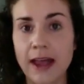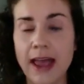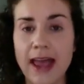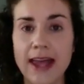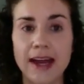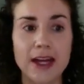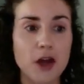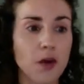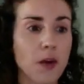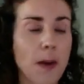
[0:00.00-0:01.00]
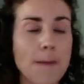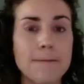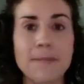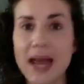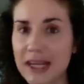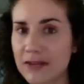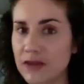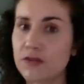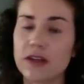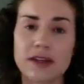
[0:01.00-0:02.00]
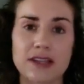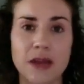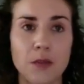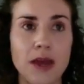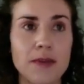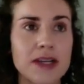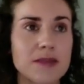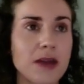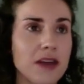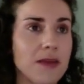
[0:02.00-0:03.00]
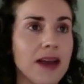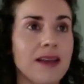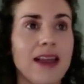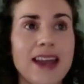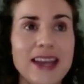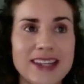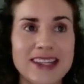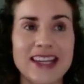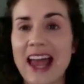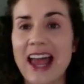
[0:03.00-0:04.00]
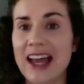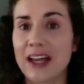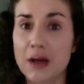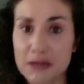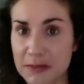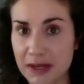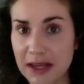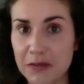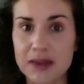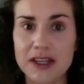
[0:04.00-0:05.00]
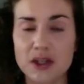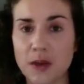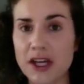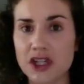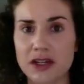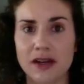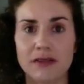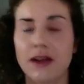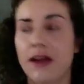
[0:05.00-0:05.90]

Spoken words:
And I know many of you feel the same way because many of my clients come to me with this question.